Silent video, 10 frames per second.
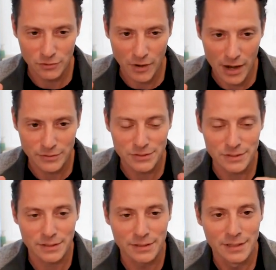grounds
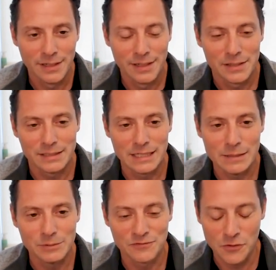the
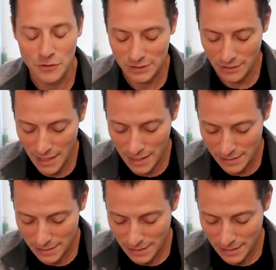teams to focus on that.